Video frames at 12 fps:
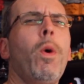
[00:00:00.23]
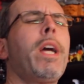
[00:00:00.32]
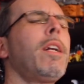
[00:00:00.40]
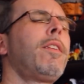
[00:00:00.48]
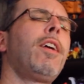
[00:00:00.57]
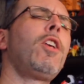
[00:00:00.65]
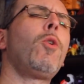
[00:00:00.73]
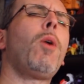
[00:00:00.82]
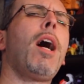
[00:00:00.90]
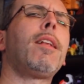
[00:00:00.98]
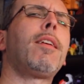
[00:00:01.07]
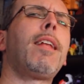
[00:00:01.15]
We
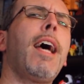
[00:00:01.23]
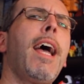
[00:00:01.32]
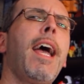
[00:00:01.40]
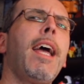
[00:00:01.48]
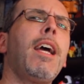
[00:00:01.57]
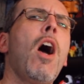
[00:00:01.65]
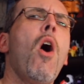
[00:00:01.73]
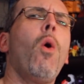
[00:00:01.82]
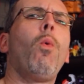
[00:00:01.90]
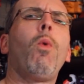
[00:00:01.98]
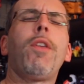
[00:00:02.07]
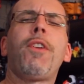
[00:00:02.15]
continue on today
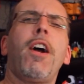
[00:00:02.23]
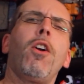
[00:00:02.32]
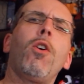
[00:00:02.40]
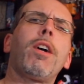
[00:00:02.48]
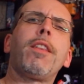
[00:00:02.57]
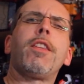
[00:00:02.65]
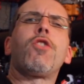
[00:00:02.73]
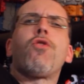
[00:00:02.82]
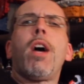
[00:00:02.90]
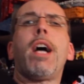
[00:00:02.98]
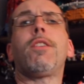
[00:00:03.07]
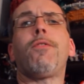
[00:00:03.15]
with our look at the
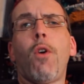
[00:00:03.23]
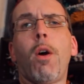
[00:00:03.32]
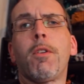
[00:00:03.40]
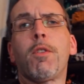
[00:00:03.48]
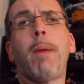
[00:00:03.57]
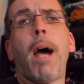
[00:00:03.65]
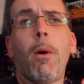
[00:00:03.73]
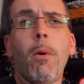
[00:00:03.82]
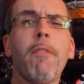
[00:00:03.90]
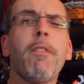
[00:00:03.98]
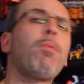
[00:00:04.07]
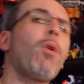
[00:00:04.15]
Transformers
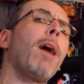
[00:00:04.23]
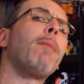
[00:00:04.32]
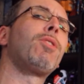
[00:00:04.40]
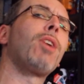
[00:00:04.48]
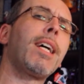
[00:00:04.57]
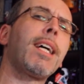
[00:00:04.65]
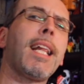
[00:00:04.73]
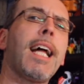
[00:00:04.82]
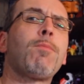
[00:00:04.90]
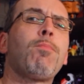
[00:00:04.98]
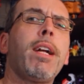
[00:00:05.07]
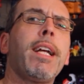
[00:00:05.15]
Power of the Primes Titan
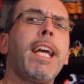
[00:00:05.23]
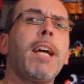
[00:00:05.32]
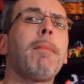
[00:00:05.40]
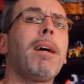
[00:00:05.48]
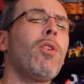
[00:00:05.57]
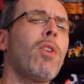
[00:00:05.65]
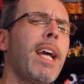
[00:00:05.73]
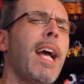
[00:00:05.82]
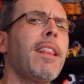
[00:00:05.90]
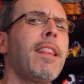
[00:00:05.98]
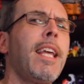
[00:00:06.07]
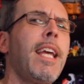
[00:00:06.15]
Class Predaking by looking
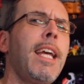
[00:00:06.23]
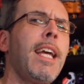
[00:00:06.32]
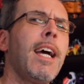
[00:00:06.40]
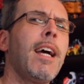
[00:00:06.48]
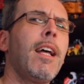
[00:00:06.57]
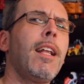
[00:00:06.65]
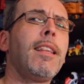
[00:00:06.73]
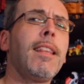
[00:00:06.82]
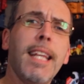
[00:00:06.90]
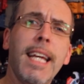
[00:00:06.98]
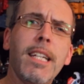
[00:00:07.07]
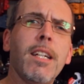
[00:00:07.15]
at the
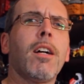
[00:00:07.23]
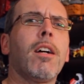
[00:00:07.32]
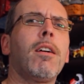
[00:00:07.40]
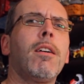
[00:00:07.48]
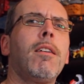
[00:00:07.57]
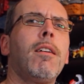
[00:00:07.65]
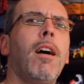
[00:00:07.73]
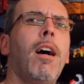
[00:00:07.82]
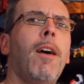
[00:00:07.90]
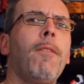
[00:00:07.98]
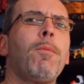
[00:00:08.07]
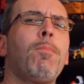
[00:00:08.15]
leader
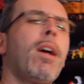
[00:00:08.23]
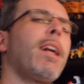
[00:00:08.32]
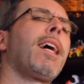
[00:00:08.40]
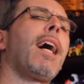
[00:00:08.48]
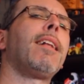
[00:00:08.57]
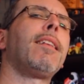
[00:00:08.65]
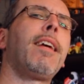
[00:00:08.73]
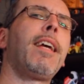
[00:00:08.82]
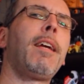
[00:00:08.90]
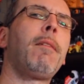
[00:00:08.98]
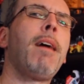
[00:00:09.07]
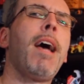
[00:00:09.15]
of the Predacon
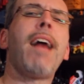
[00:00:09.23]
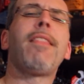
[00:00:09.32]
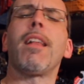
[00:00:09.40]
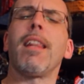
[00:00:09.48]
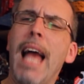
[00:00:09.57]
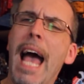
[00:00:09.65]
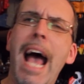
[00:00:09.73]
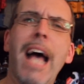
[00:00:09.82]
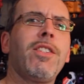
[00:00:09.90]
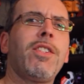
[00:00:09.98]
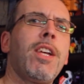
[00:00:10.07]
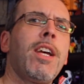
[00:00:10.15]
team and the
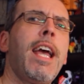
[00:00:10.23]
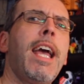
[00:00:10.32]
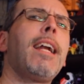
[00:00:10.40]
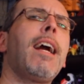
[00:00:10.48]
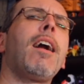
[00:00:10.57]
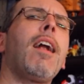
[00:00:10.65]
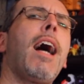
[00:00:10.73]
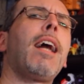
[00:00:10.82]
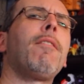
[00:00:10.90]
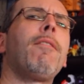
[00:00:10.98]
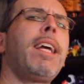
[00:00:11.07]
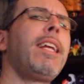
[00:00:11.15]
last in our
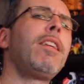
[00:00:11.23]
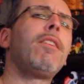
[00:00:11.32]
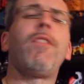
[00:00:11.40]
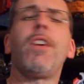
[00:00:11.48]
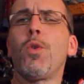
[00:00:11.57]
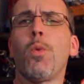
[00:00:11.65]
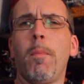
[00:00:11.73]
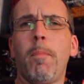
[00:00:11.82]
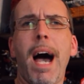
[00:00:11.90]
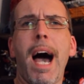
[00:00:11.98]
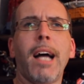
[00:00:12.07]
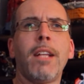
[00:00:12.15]
line of individual
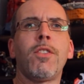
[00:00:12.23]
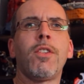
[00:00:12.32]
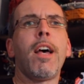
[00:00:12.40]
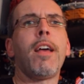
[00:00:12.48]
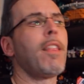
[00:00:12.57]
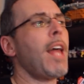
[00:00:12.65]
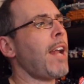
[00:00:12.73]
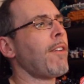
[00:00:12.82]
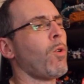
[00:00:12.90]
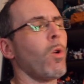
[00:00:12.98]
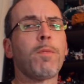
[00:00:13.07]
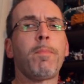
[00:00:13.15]
bots, that
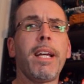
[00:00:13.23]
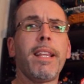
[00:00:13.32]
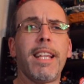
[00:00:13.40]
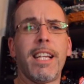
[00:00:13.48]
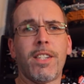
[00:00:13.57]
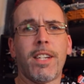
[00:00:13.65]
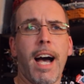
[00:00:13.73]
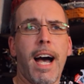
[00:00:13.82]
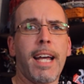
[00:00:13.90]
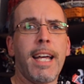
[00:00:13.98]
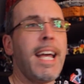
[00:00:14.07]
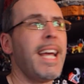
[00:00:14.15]
of course being this
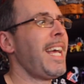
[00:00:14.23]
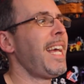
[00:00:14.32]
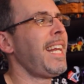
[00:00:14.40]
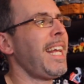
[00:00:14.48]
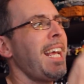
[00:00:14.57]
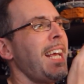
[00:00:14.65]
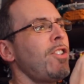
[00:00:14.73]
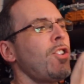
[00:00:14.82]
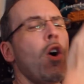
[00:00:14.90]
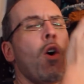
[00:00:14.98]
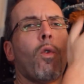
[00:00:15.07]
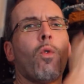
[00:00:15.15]
guy. It
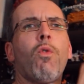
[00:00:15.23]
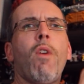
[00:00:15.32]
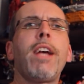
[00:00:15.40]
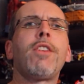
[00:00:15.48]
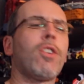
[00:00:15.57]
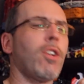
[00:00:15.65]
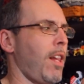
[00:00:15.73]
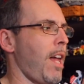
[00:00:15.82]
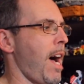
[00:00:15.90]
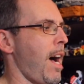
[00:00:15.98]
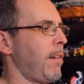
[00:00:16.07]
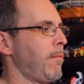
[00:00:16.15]
is
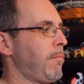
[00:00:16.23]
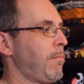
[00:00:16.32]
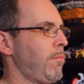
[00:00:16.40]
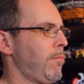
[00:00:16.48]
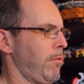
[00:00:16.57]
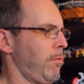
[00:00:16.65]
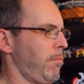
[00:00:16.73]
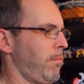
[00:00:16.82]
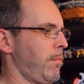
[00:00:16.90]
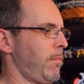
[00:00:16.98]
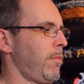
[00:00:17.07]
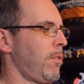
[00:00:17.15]
Razorclaw. Ooh,
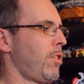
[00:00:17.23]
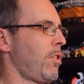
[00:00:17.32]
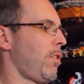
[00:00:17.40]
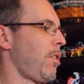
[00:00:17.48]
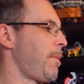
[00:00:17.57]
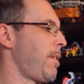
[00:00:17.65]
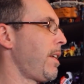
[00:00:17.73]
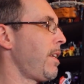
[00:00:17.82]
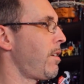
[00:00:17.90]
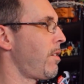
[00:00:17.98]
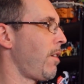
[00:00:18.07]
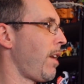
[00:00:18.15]
sorry about
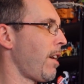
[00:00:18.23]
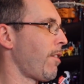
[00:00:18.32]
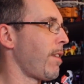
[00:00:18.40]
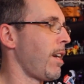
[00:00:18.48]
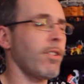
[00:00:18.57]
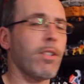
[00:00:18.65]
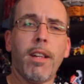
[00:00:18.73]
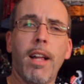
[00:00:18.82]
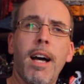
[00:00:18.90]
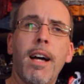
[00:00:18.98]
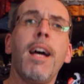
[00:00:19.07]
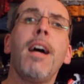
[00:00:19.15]
hitting your leg,
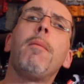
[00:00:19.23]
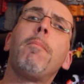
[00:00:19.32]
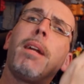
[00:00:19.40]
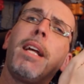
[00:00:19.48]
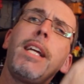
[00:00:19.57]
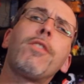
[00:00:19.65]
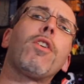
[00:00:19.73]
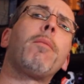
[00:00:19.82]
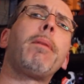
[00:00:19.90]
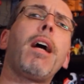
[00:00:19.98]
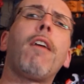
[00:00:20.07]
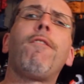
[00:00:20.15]
Razorclaw, but he's
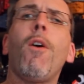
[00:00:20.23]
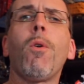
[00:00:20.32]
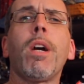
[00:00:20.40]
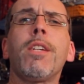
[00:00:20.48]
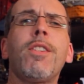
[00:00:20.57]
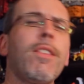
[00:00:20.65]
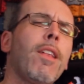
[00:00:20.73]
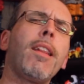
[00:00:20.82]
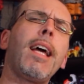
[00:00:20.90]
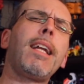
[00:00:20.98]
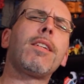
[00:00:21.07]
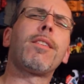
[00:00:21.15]
going to be our focus in
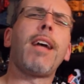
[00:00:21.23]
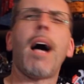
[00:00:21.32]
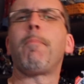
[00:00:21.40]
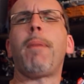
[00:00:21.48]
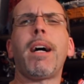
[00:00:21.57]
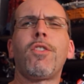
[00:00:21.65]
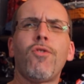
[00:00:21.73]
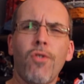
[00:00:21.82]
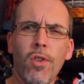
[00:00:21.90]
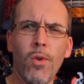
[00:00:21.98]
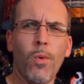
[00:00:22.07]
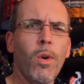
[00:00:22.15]
the latest GotBot
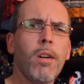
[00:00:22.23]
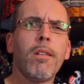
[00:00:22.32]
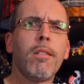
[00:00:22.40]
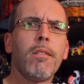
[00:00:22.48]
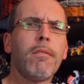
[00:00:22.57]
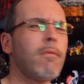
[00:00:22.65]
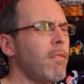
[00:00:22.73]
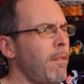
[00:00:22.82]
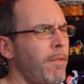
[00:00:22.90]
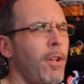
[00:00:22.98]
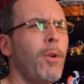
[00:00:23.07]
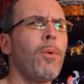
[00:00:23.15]
True
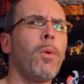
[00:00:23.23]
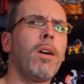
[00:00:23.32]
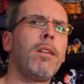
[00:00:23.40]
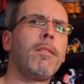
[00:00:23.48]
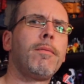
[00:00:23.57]
review.